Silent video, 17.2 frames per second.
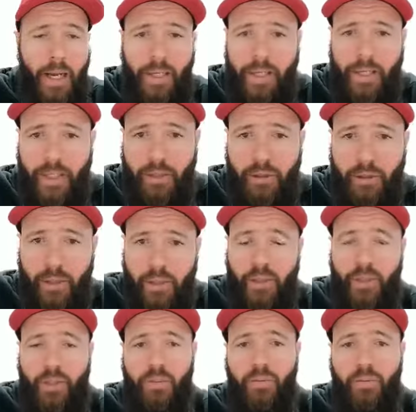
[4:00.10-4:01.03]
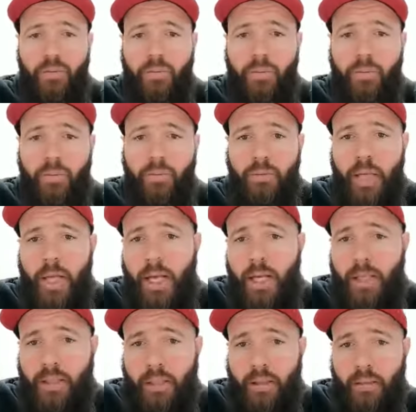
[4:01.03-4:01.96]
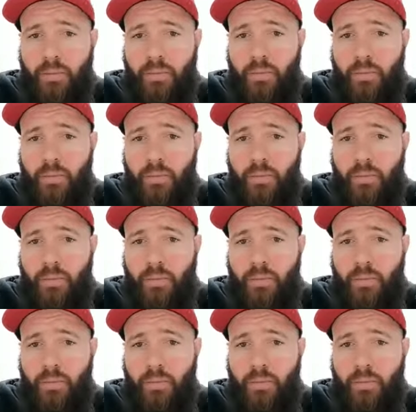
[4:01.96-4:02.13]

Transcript: a didgeridoo that